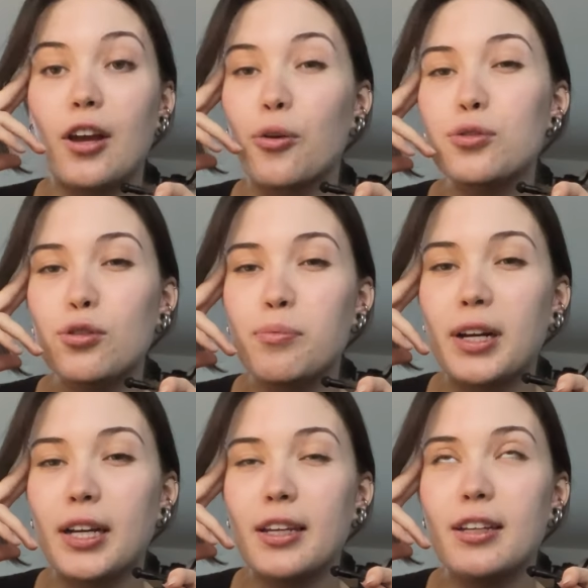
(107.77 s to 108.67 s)
And also
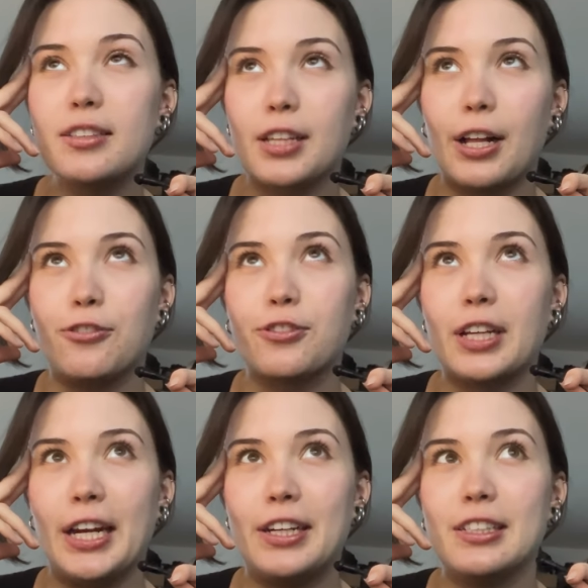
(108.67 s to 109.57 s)
my
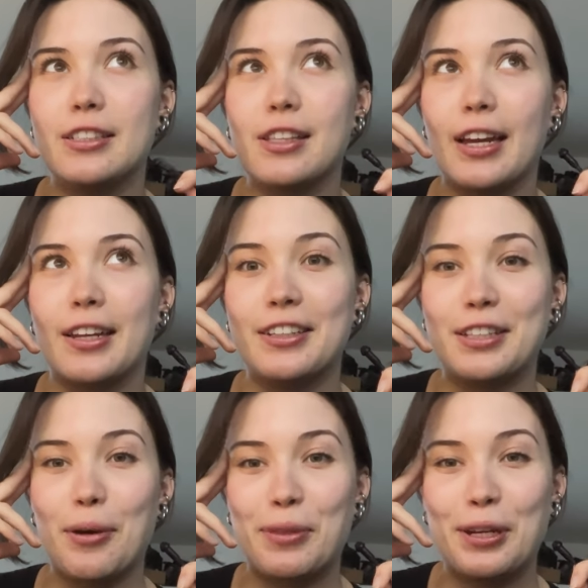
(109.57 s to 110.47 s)
self-care is lacking
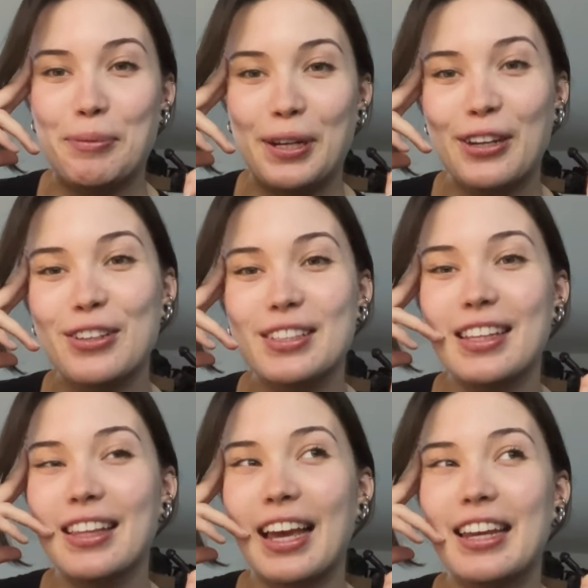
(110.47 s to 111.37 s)
something because
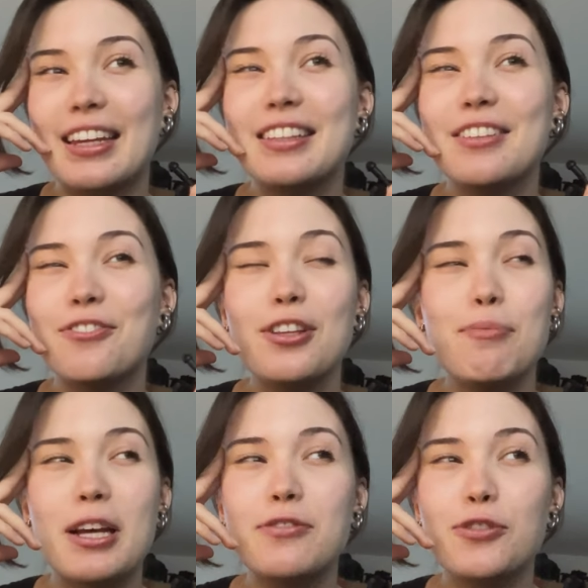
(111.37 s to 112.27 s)
for
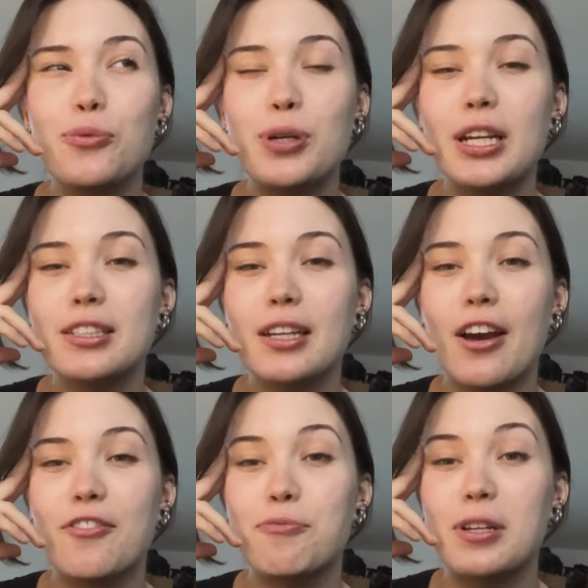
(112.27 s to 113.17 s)
the past few weeks
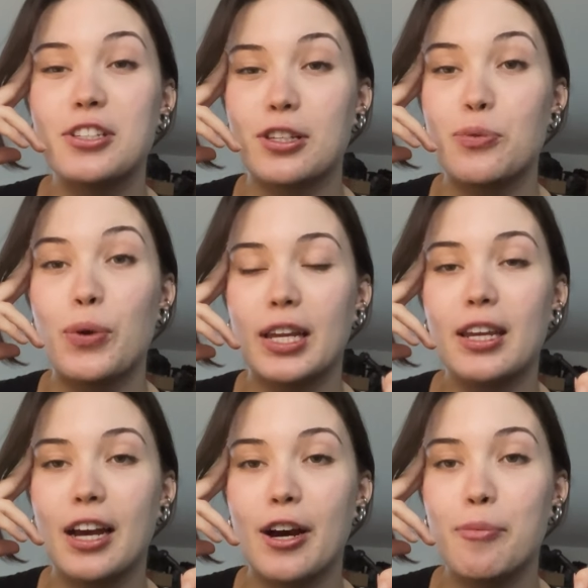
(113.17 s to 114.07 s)
I've been just
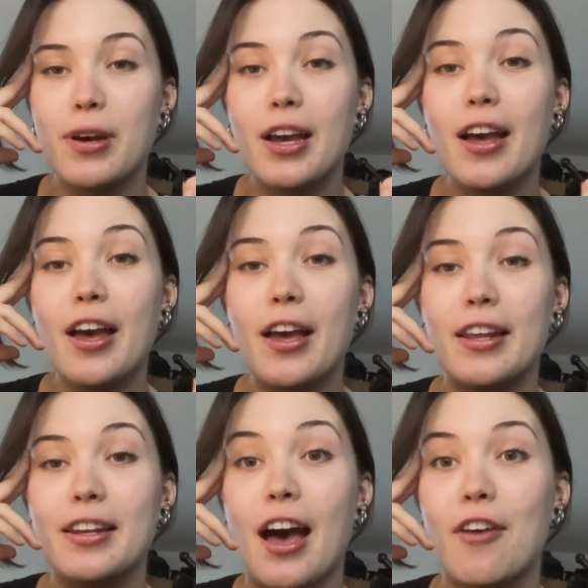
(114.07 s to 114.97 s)
waking up
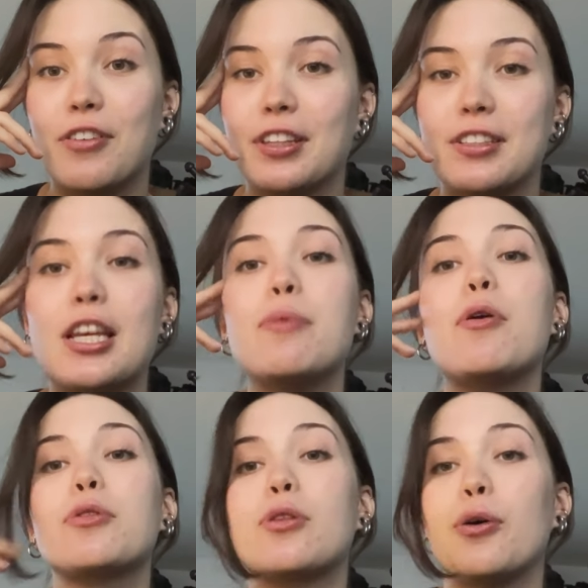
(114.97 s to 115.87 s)
and having the same
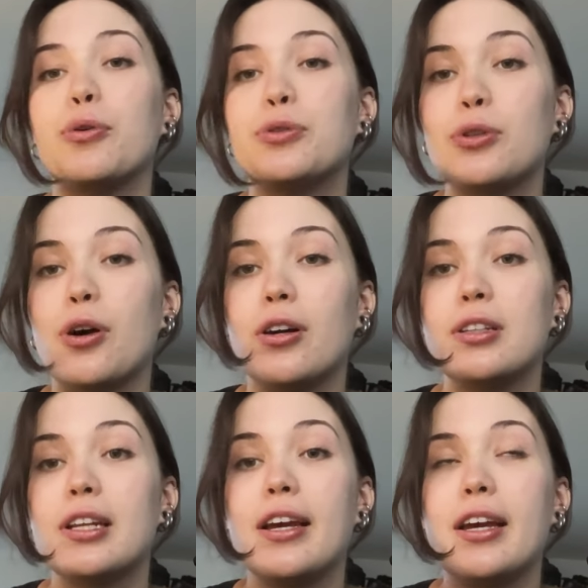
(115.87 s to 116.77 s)
old clothes
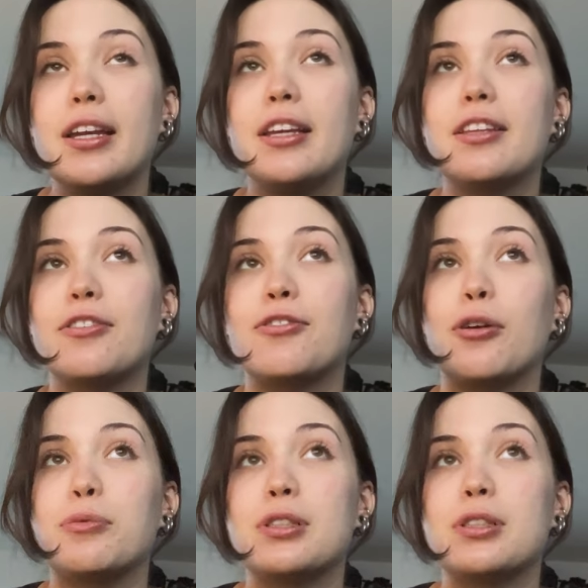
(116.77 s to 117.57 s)
on, either from